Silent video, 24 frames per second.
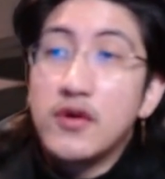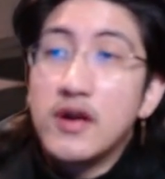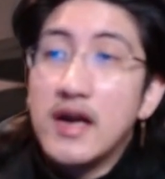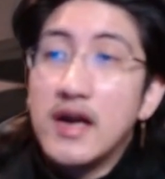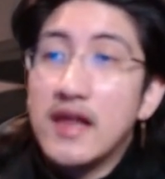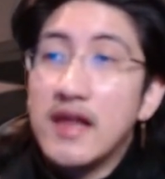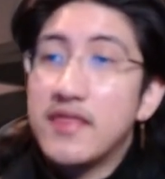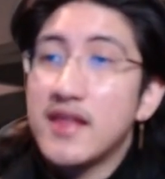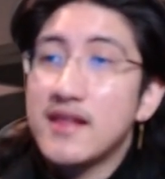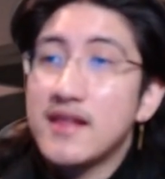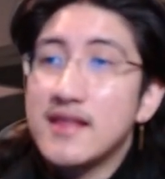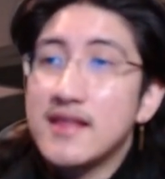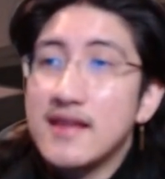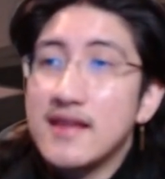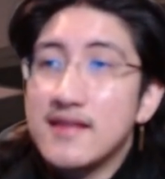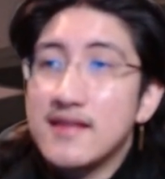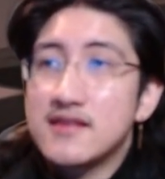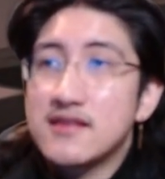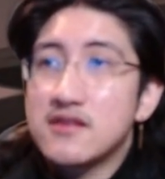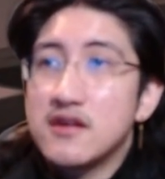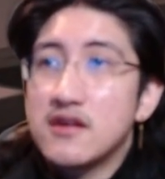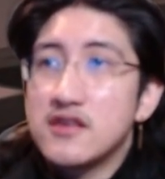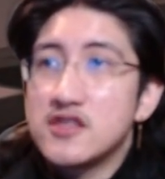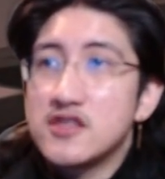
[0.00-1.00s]
I think that this
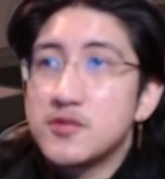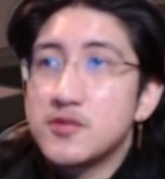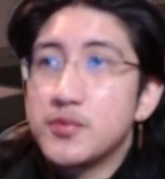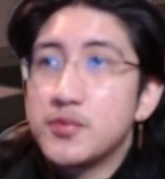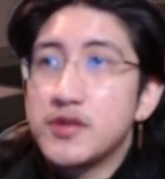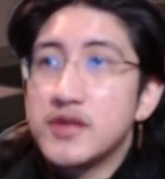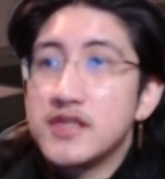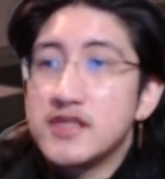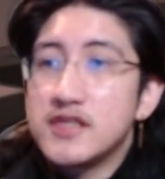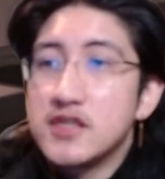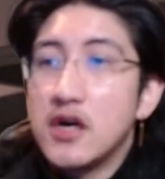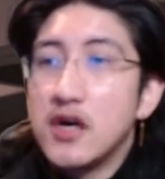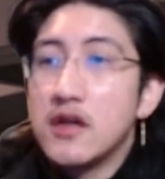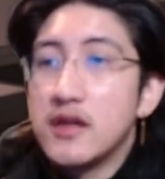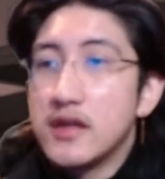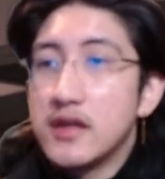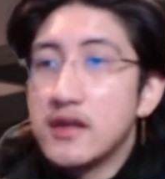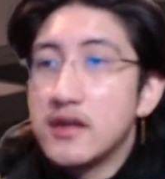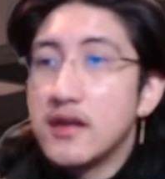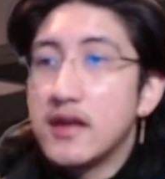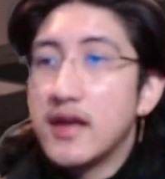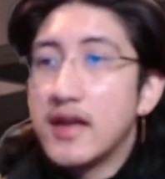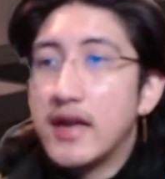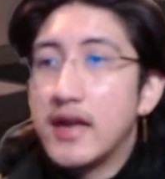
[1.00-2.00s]
card's pretty solid,
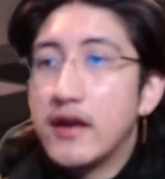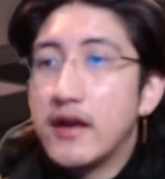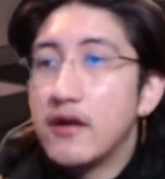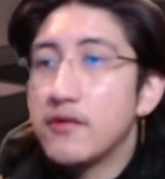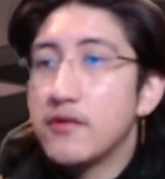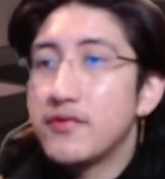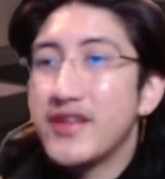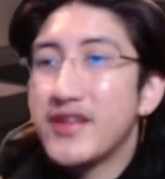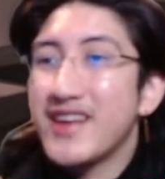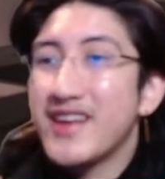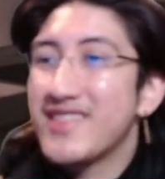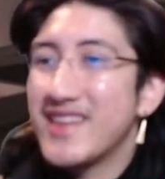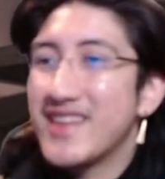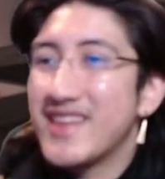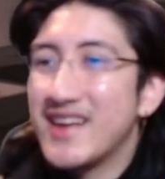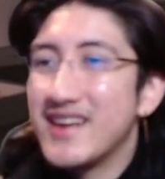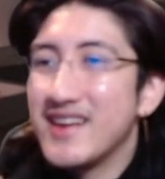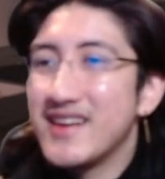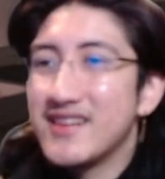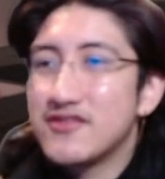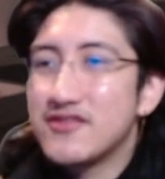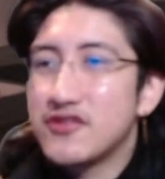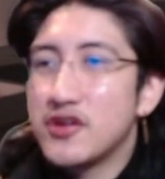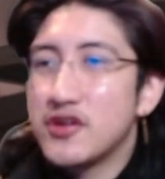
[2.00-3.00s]
and I don't think that
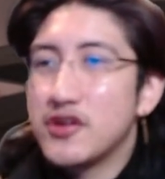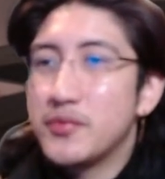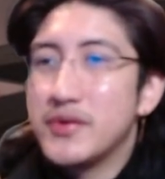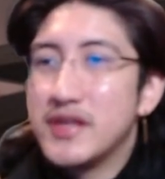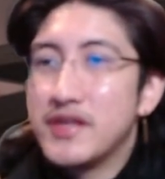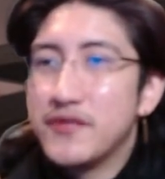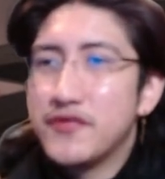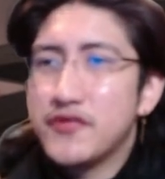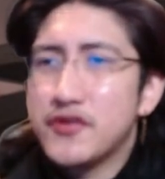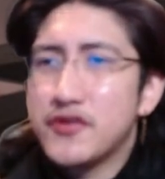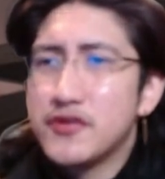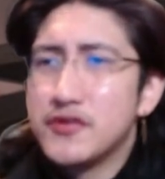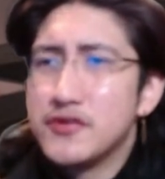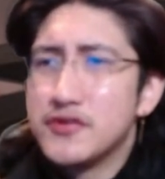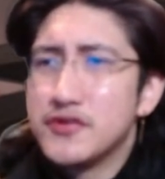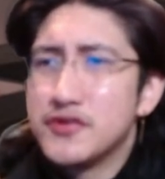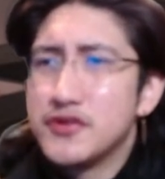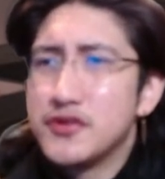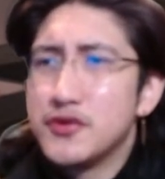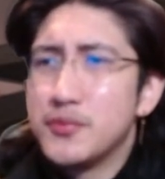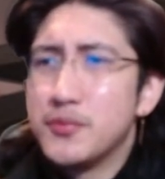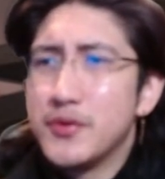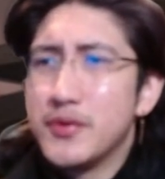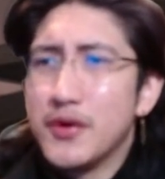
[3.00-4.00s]
it's going to be difficult
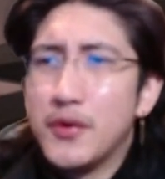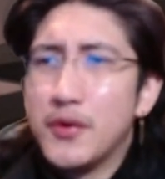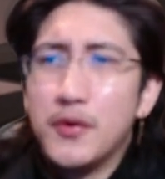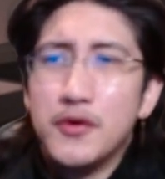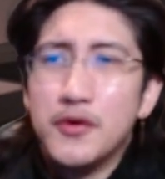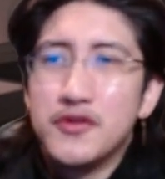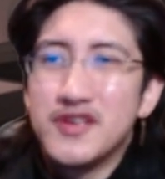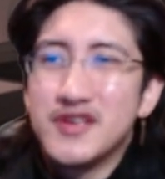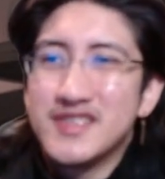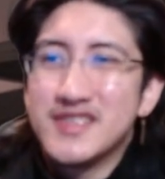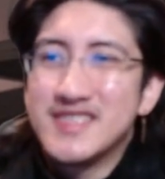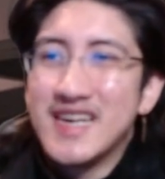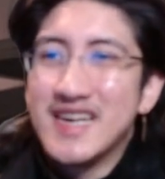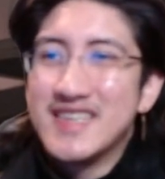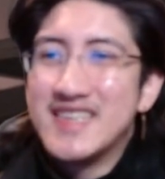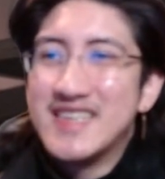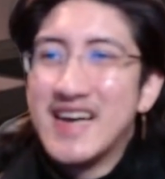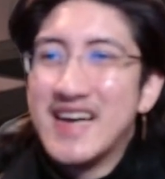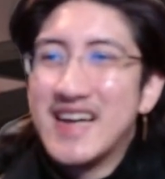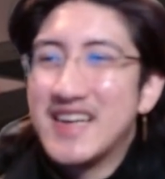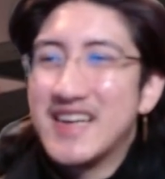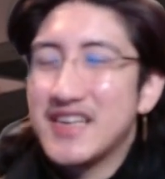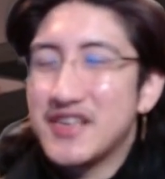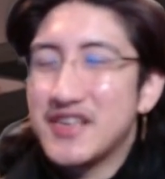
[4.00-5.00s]
to behold a
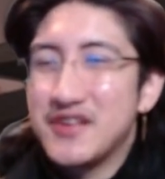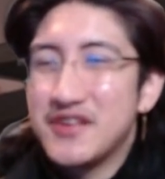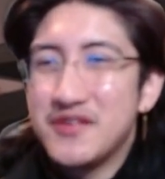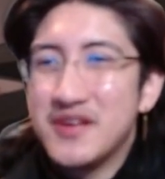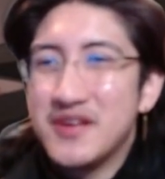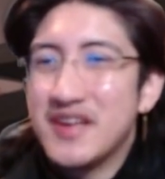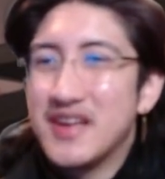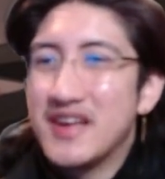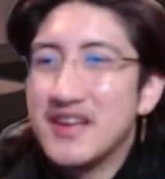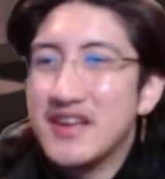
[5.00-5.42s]
Titanic unit.